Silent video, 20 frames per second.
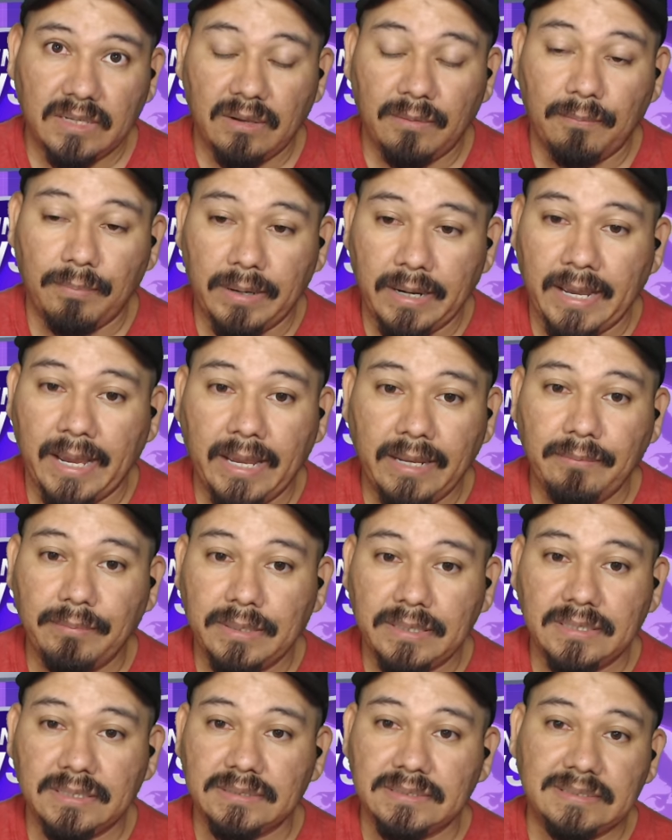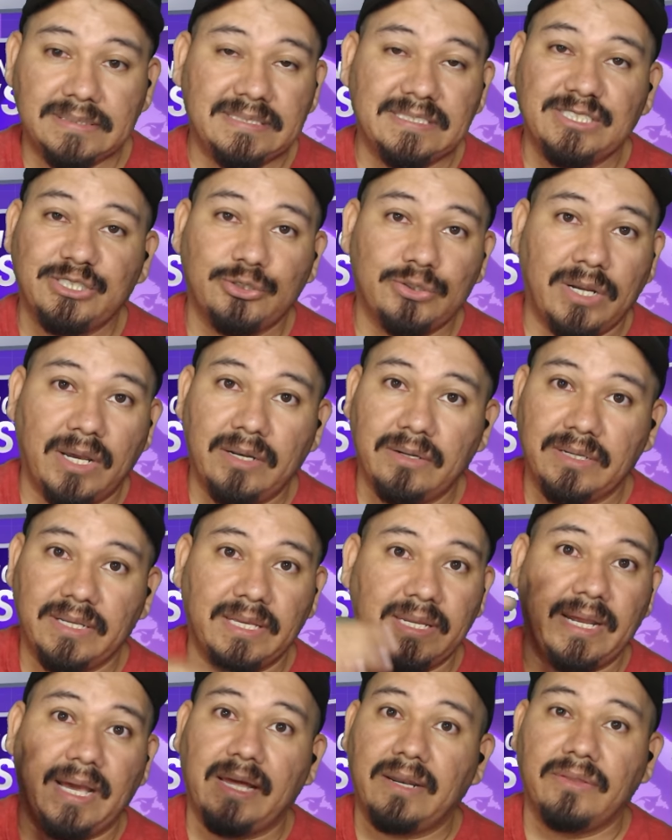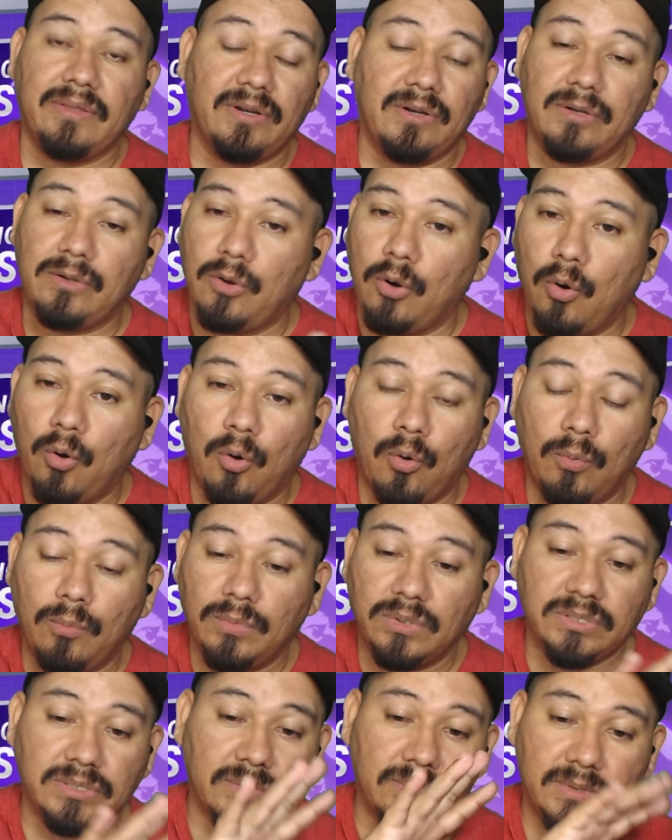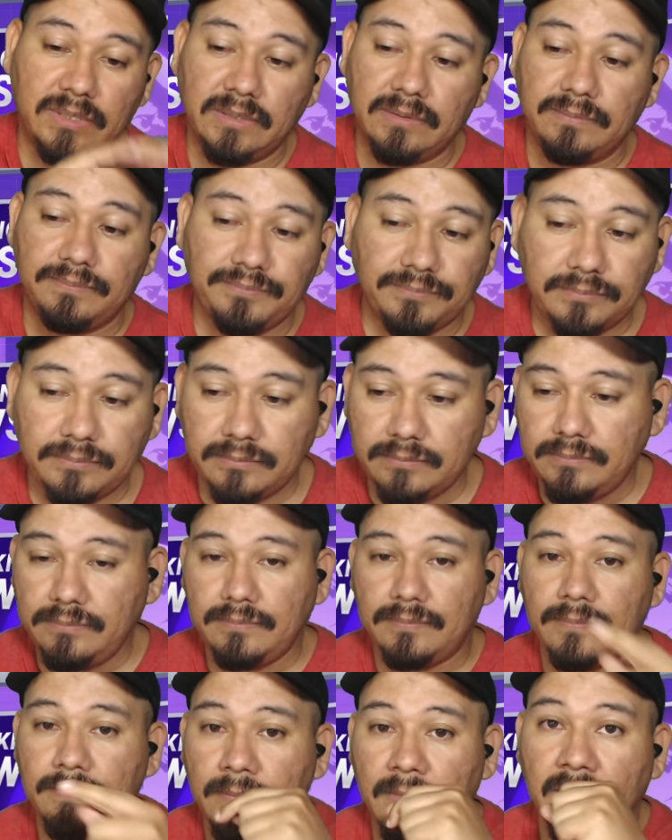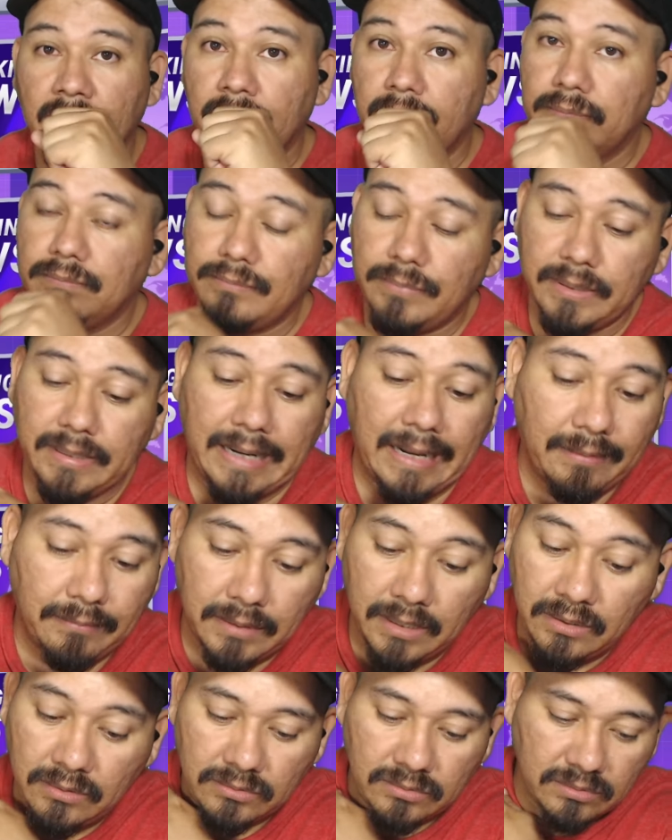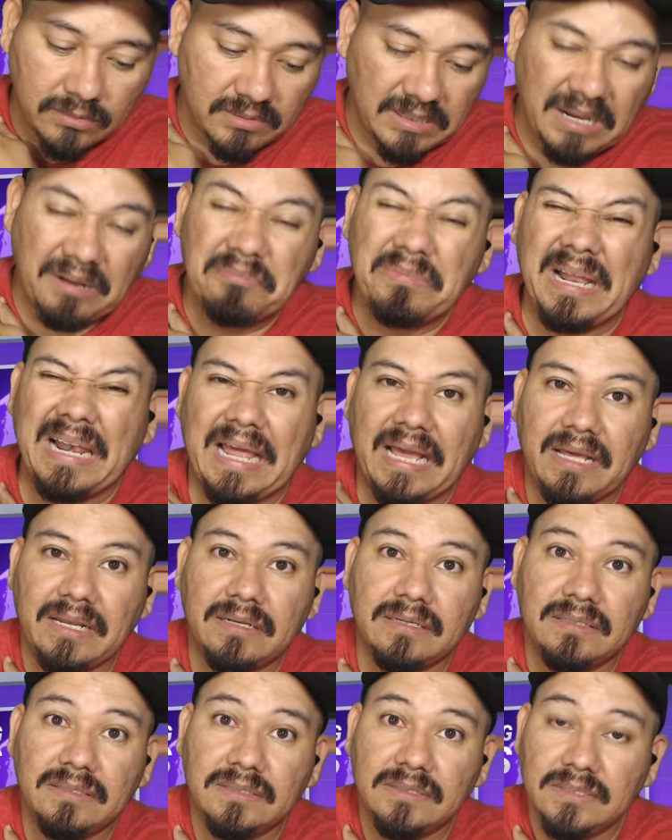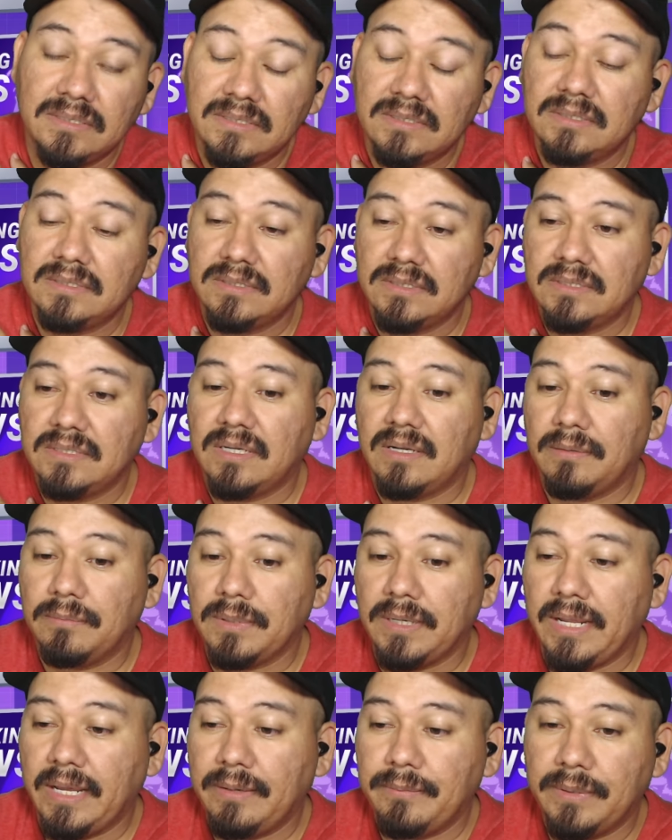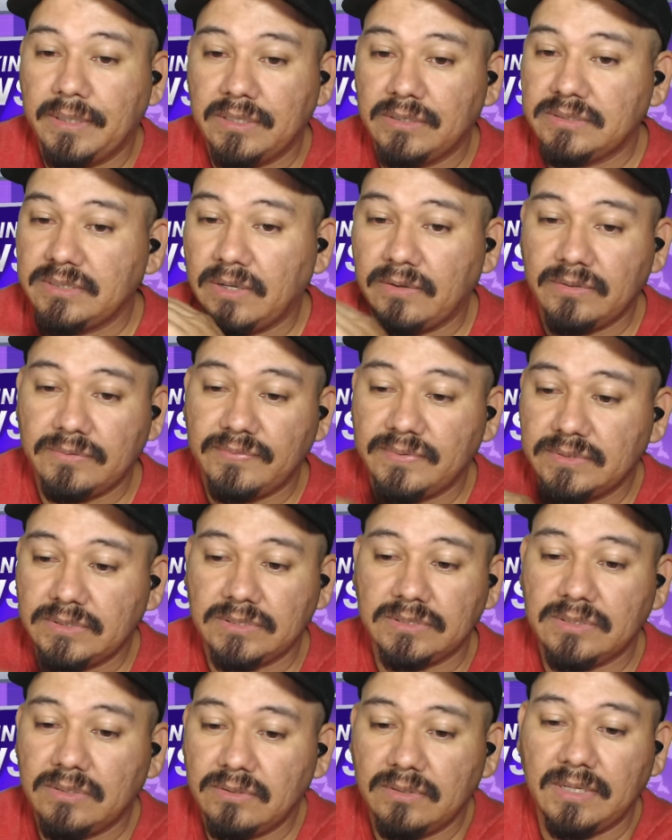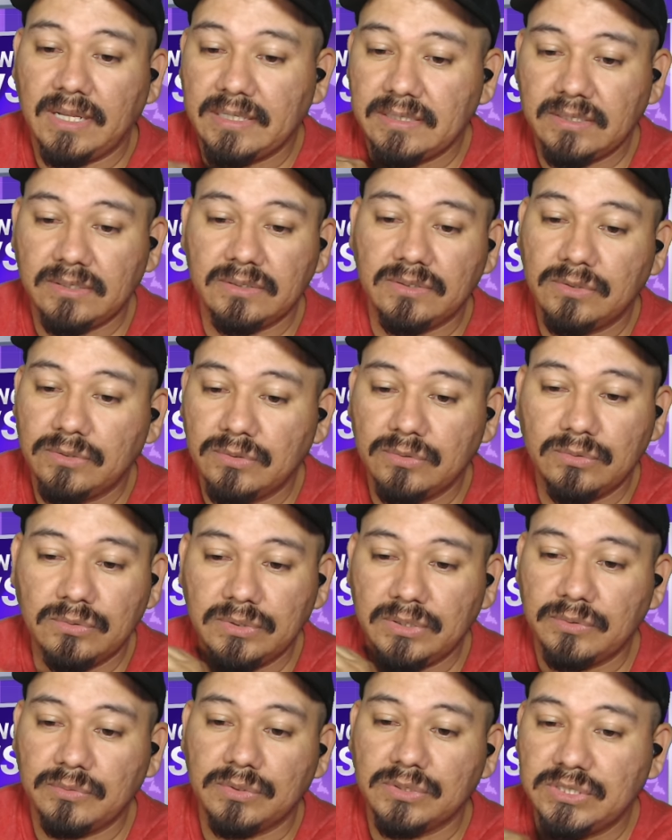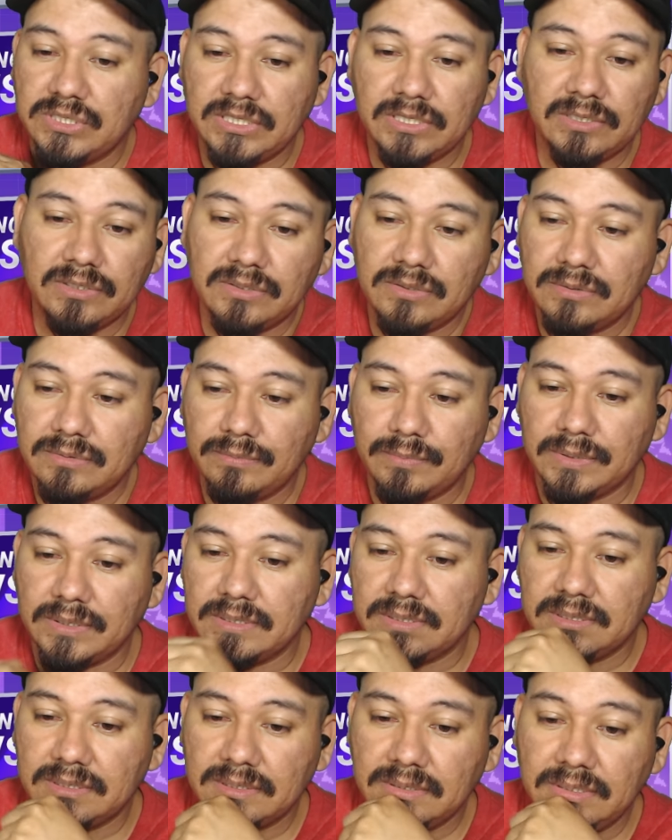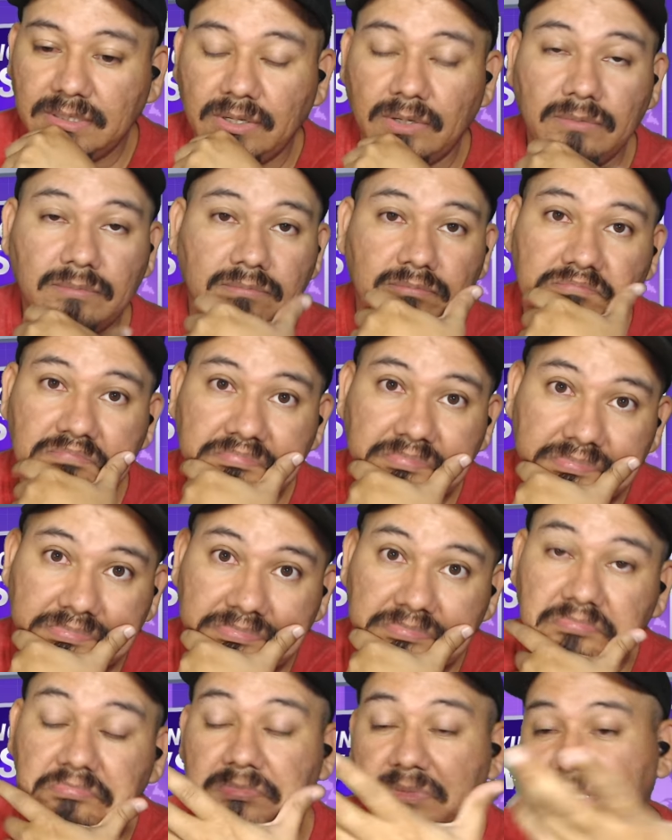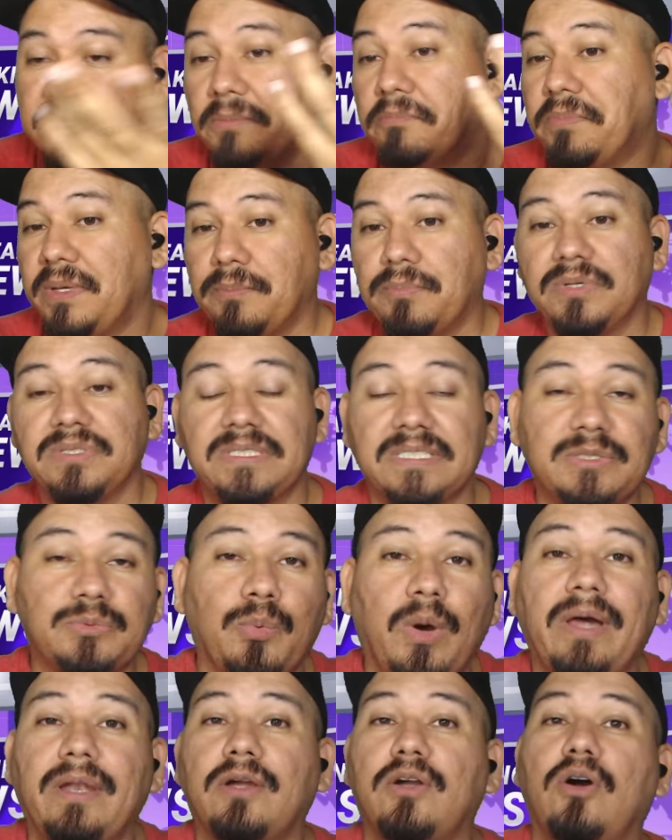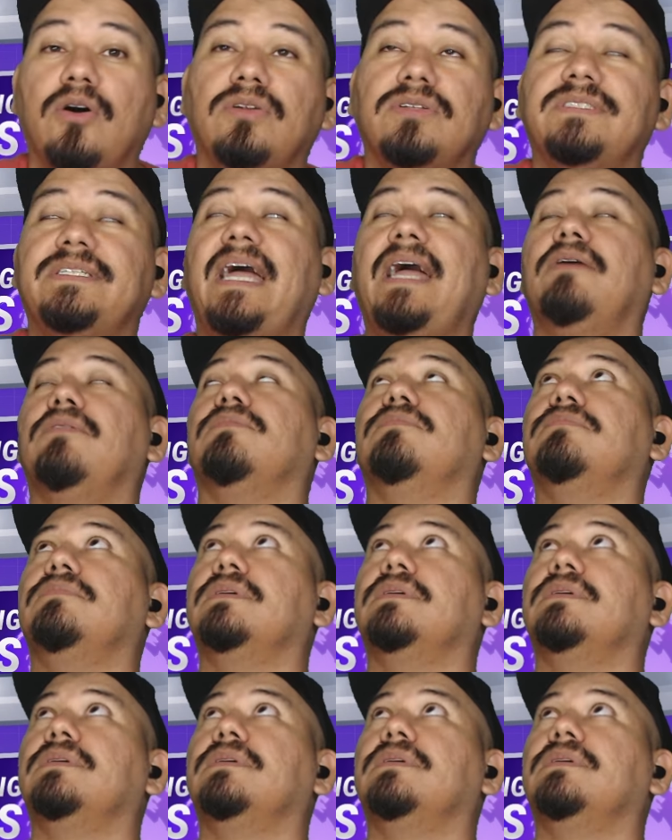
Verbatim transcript: complied because he's just trying to get out of there and go home or something. But I'm, I don't know. I'm glad. I'm glad, man. These officers look like they're cool. They were chill, but you know, some people just want to go to jail.